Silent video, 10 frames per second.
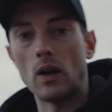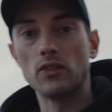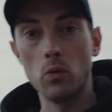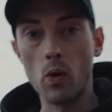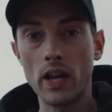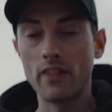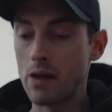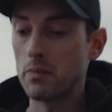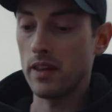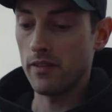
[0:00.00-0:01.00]
after walking
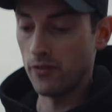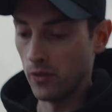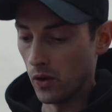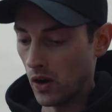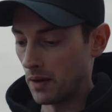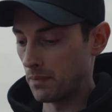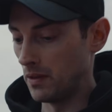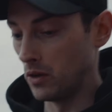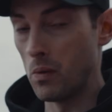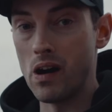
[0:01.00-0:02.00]
around with it for a
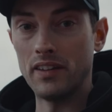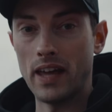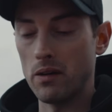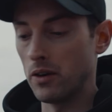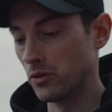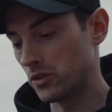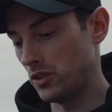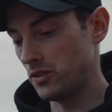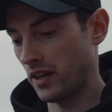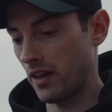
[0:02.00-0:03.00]
little while now, and also
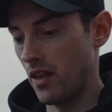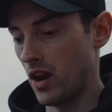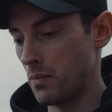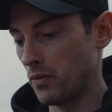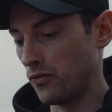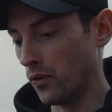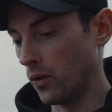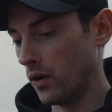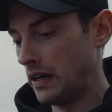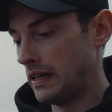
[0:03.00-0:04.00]
using it the night
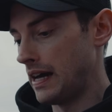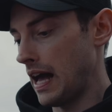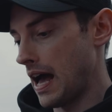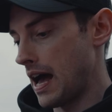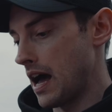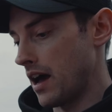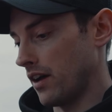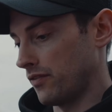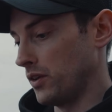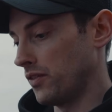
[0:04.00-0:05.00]
before,
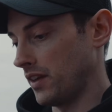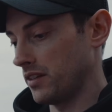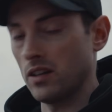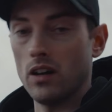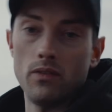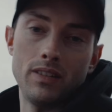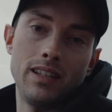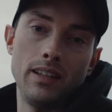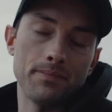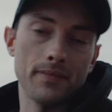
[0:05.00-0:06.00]
a few things that are
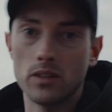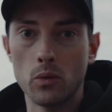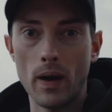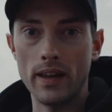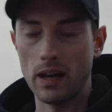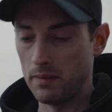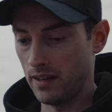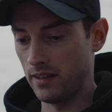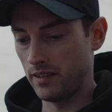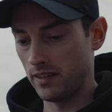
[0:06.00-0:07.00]
obviously the weight. I
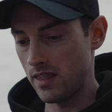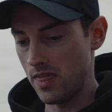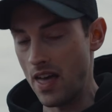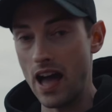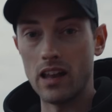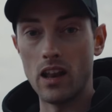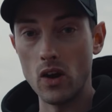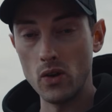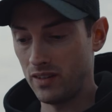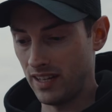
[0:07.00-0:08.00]
mean, that
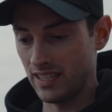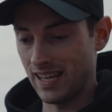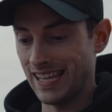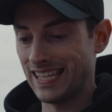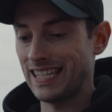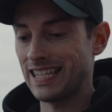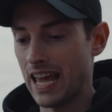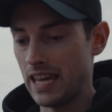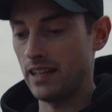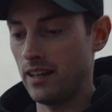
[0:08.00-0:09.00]
alone is an
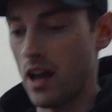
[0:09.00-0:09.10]
insane